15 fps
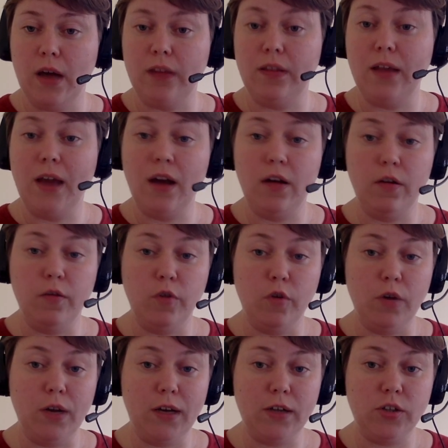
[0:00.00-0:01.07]
at the end of
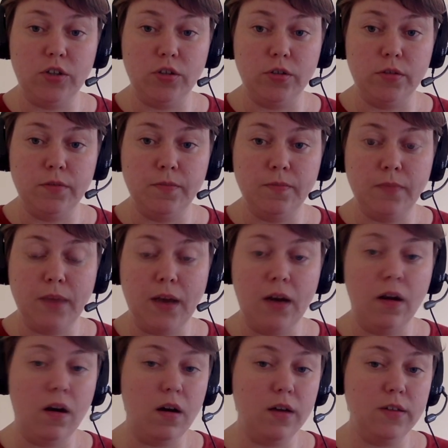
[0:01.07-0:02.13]
your lecture
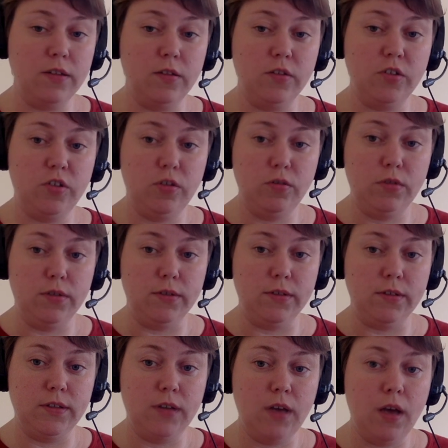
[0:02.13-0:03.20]
and ask the
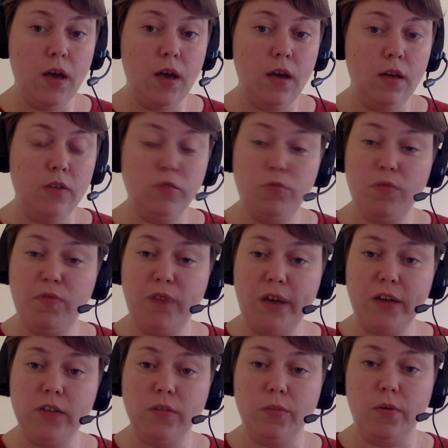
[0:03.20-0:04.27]
students to
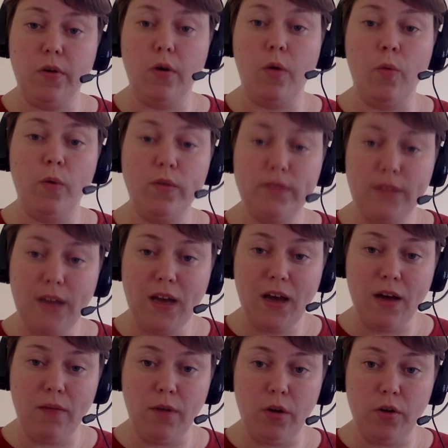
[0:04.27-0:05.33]
reflect upon what they
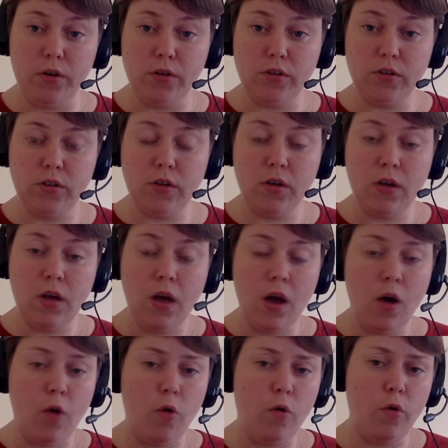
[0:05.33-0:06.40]
have learned,
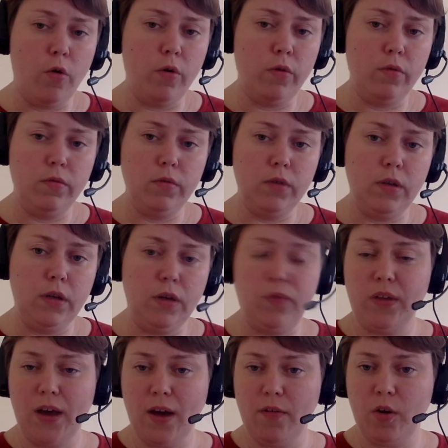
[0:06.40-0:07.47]
or
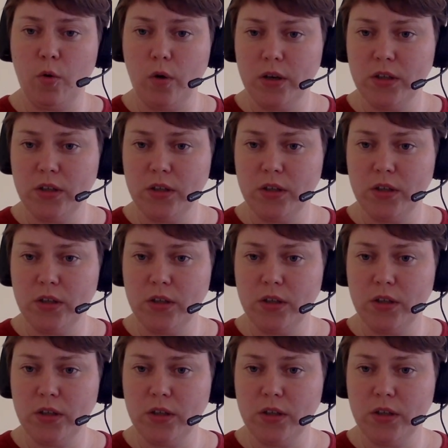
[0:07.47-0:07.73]
if they have